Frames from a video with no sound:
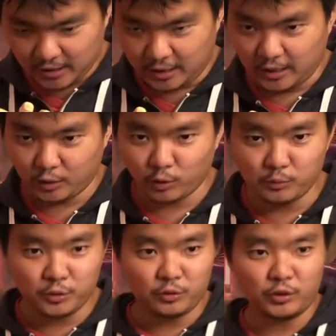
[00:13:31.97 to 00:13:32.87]
I
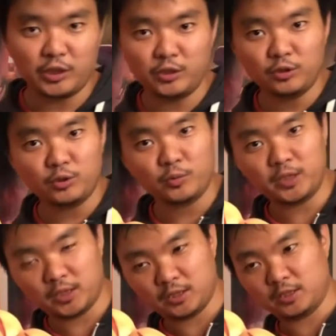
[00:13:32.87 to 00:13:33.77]
hope you continue
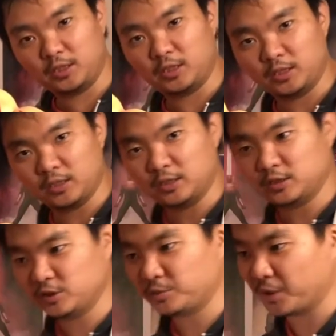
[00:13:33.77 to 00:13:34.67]
doing
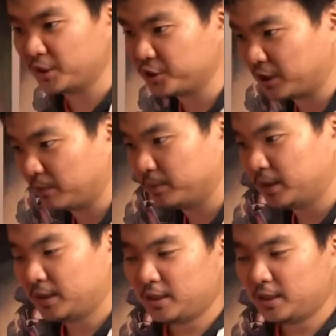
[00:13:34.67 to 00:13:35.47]
this great job.